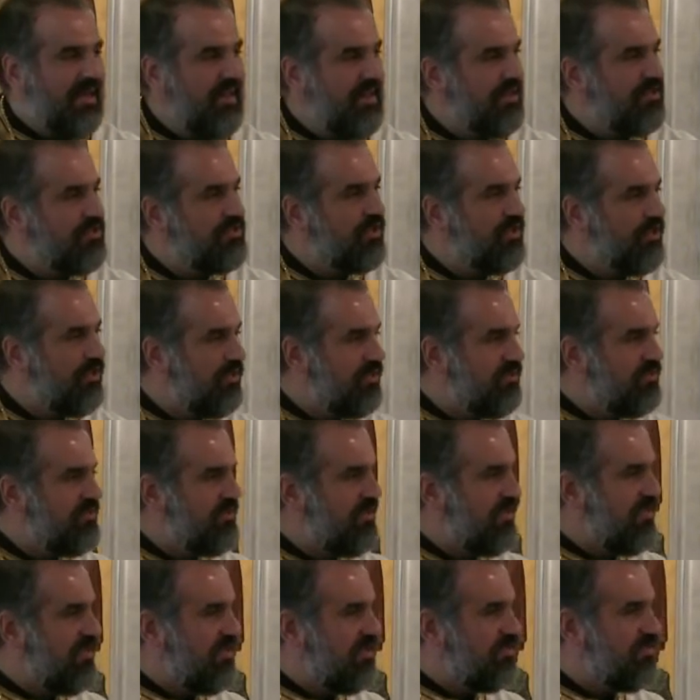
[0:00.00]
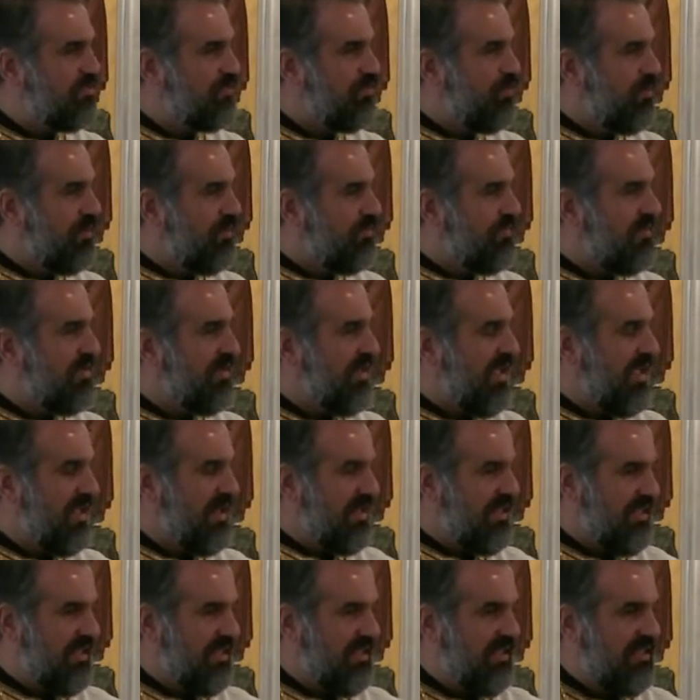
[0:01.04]
And He turns to this woman
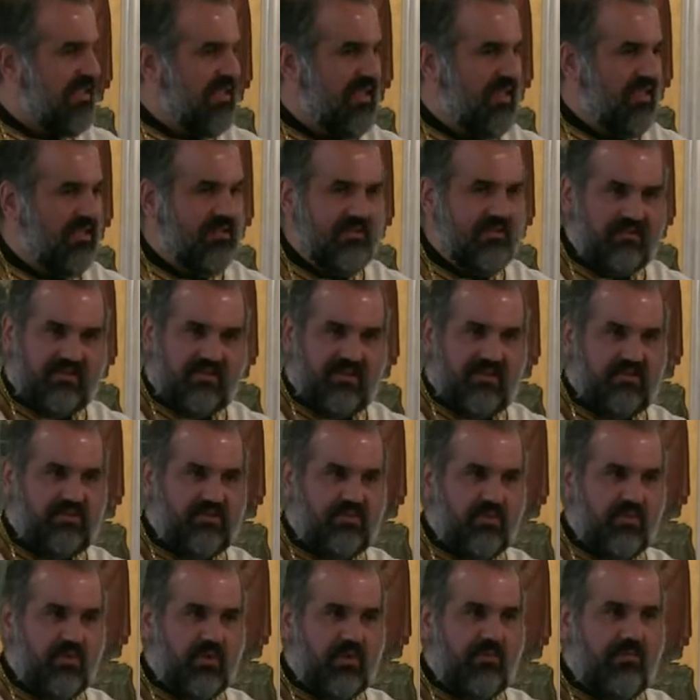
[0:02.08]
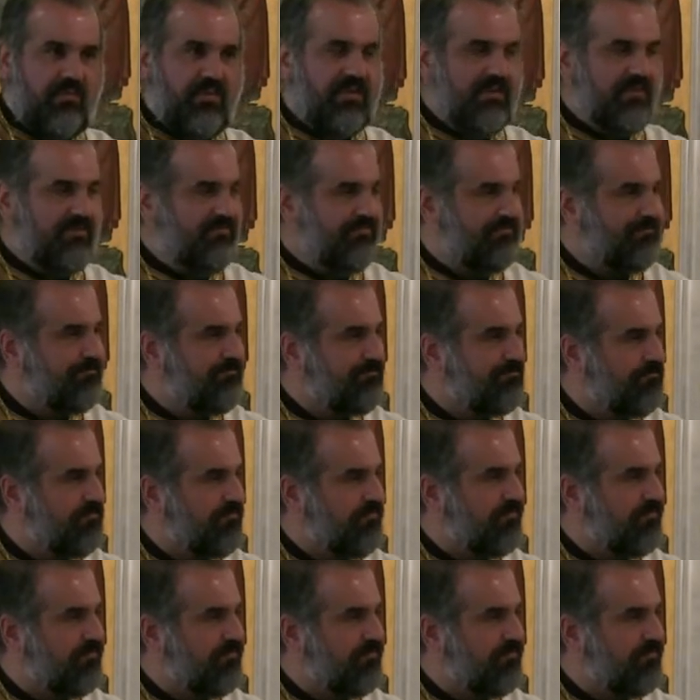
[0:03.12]
and He heals this woman.